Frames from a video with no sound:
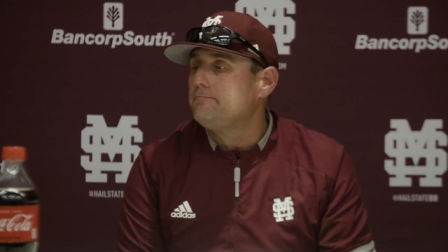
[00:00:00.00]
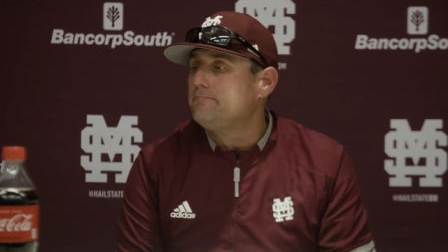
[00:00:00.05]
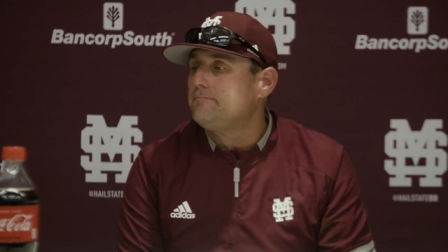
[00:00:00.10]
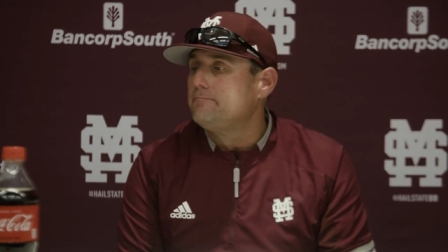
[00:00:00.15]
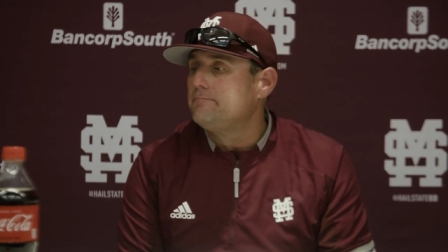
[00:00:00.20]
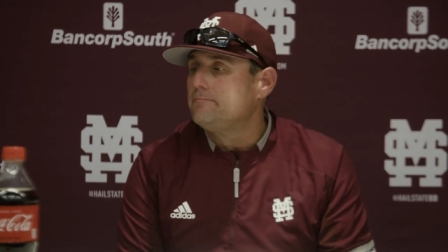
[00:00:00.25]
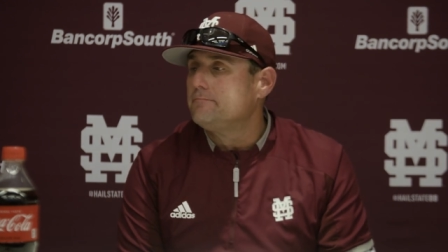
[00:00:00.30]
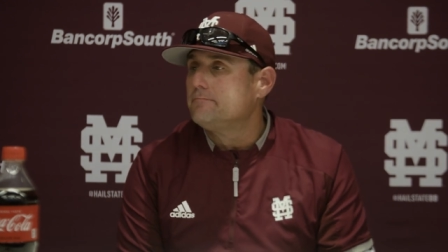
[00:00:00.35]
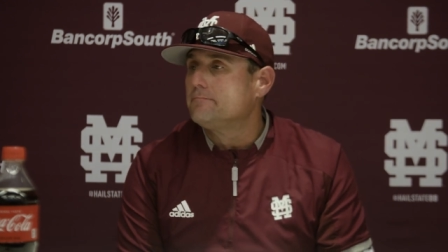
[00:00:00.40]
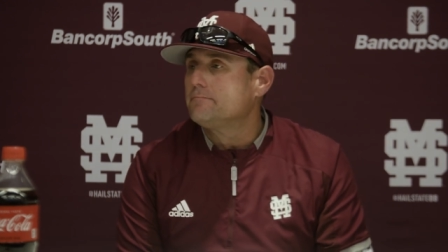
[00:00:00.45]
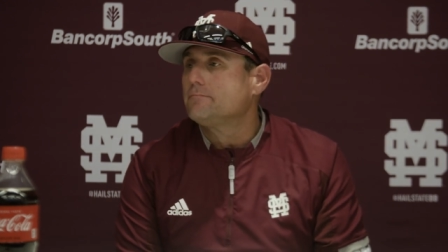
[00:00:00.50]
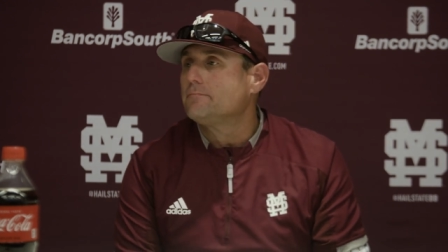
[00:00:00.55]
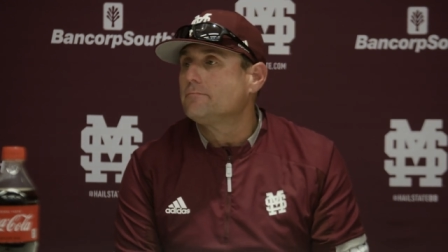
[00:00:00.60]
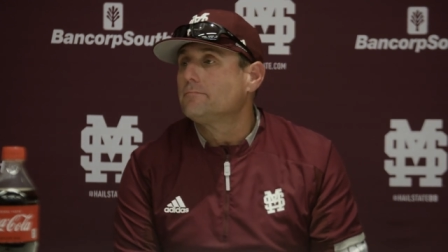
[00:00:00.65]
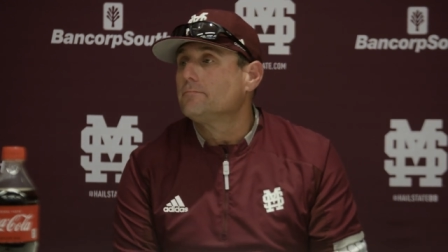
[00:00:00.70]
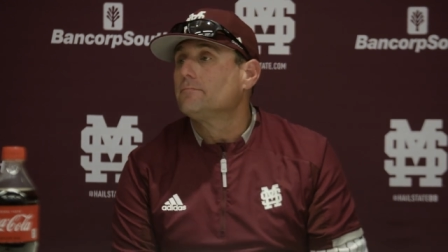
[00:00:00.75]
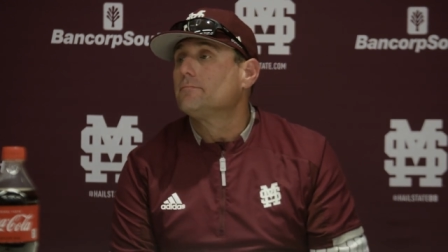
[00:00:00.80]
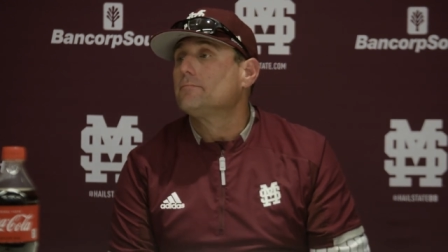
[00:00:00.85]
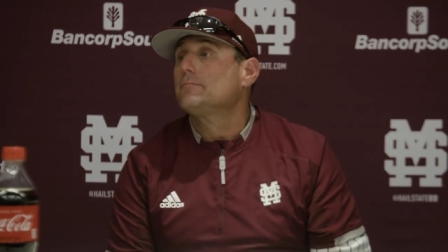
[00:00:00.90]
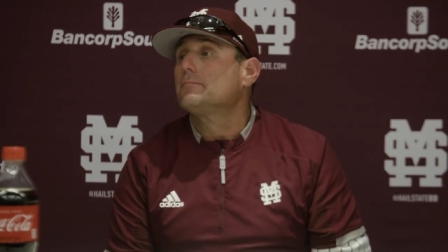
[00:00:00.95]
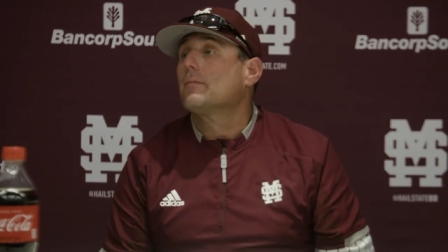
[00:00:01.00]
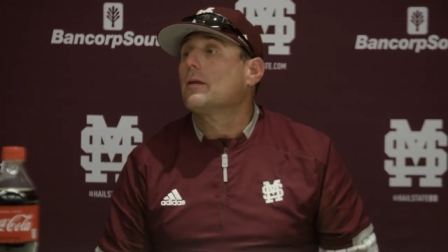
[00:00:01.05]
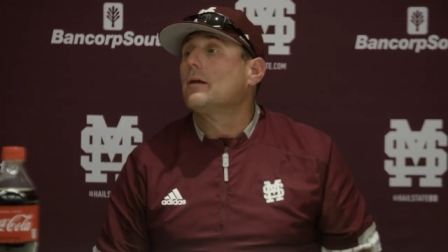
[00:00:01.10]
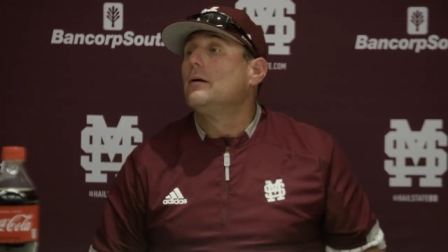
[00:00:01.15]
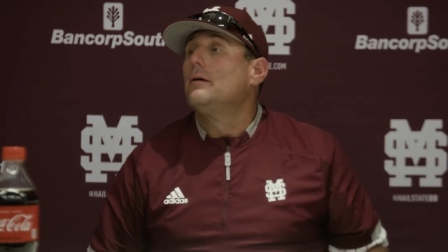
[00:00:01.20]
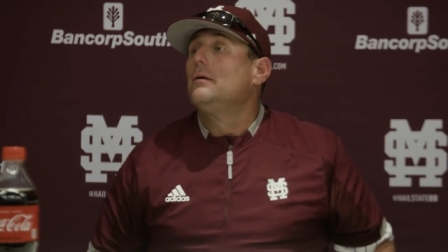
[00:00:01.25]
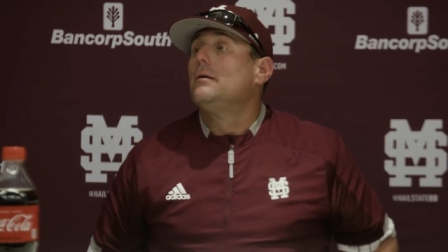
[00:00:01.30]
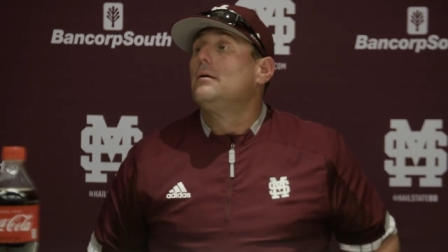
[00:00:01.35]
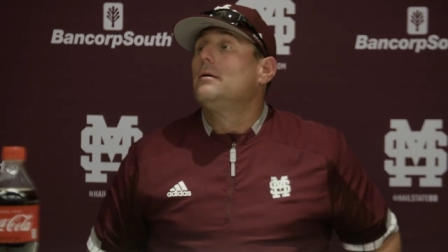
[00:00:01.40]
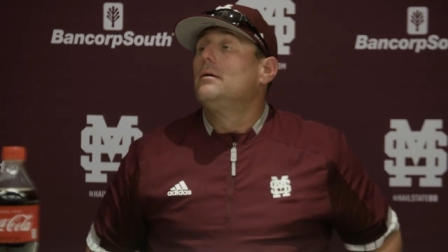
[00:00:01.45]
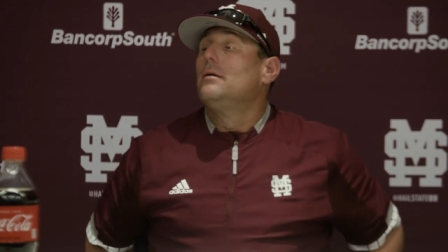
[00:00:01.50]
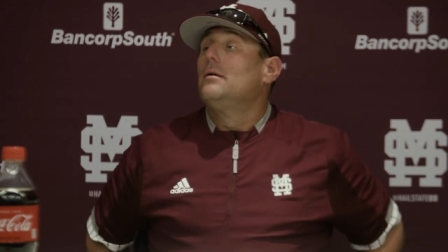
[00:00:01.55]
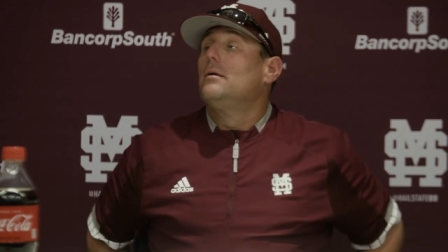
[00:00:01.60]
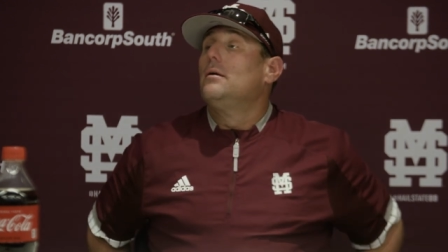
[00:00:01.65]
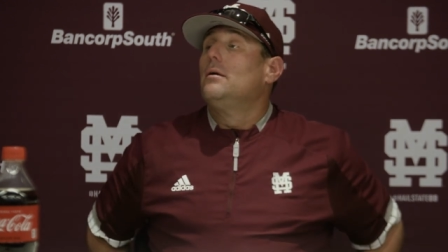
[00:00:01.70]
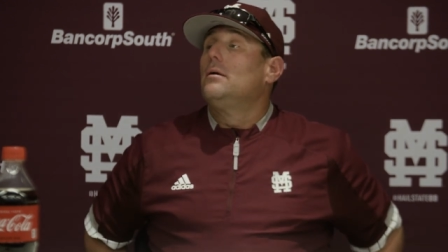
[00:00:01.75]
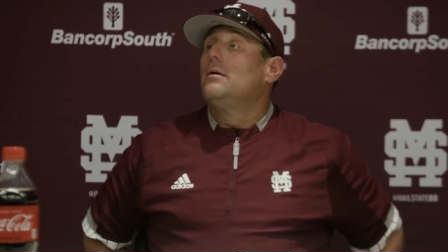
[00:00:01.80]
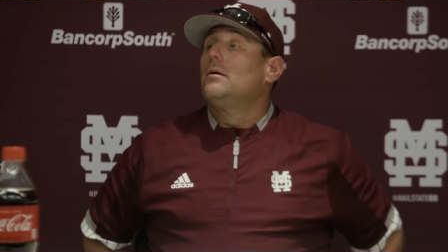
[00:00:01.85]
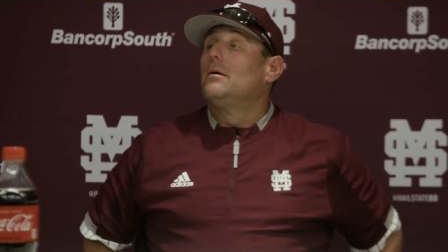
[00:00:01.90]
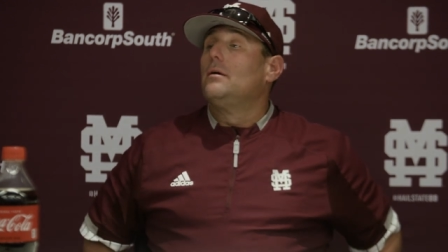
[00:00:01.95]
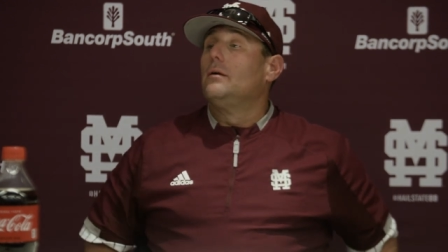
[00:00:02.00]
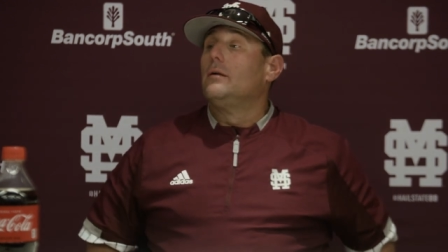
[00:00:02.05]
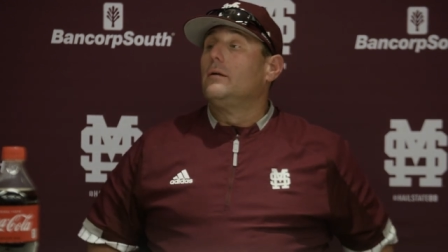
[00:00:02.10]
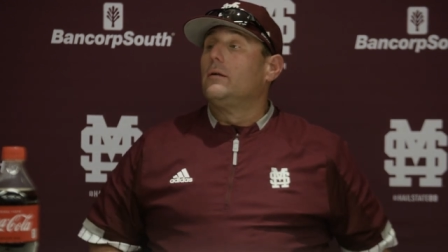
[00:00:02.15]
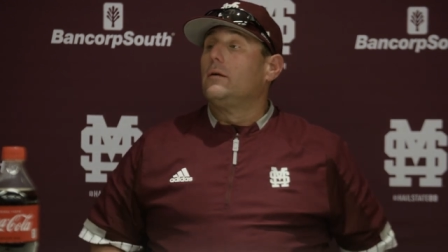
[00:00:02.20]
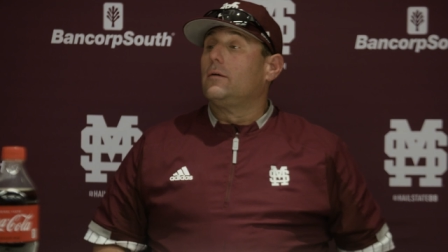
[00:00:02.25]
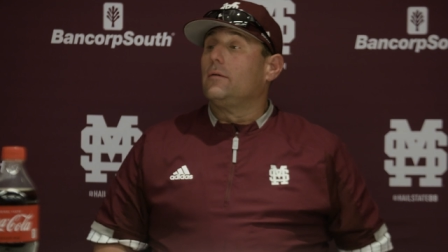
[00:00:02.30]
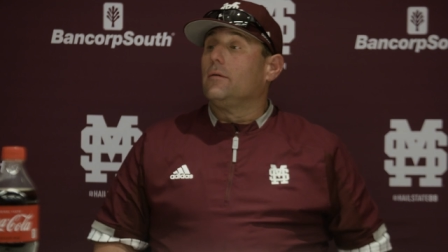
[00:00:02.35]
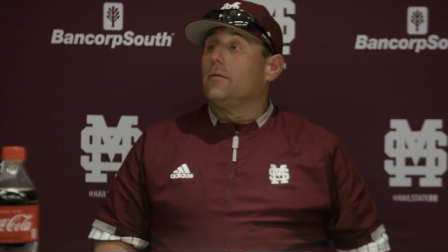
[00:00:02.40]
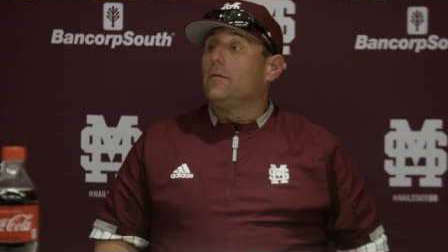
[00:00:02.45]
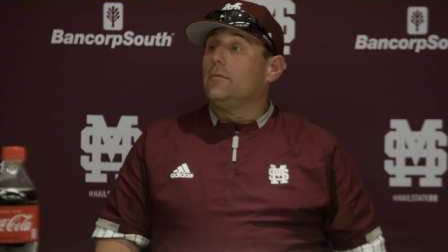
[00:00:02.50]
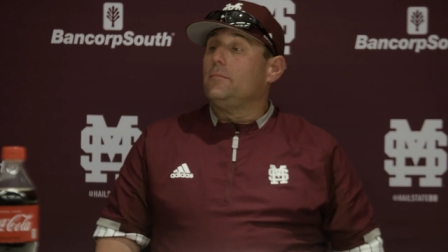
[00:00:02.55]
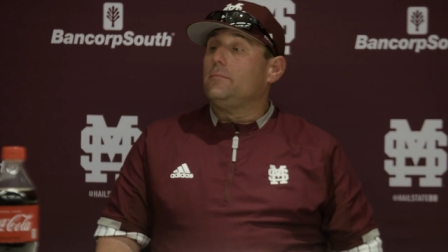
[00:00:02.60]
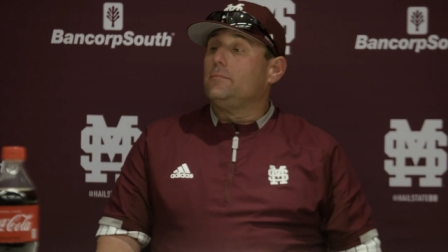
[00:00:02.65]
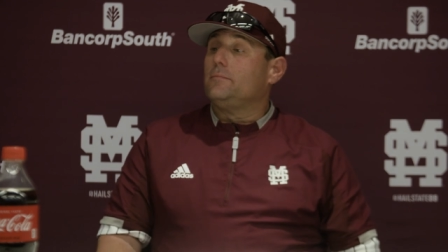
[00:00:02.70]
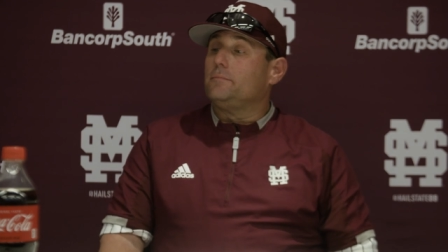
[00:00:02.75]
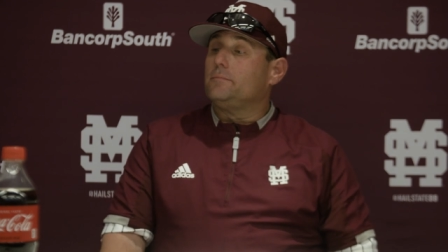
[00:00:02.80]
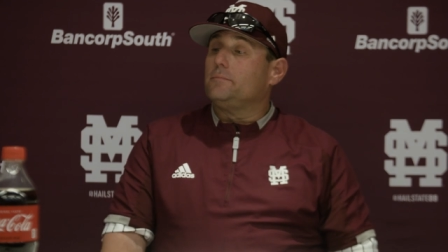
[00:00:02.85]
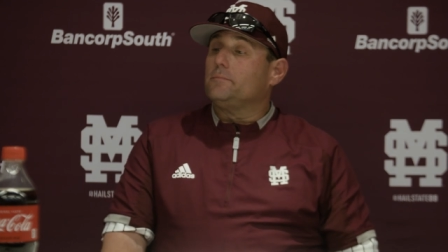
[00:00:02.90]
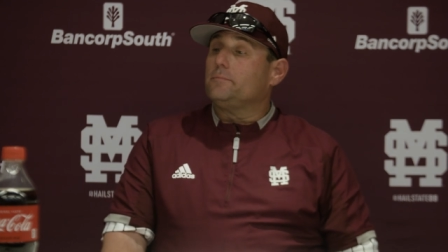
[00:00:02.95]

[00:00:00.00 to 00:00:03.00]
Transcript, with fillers: Obviously, with, with Brandon Smith potentially being in that weekend spot,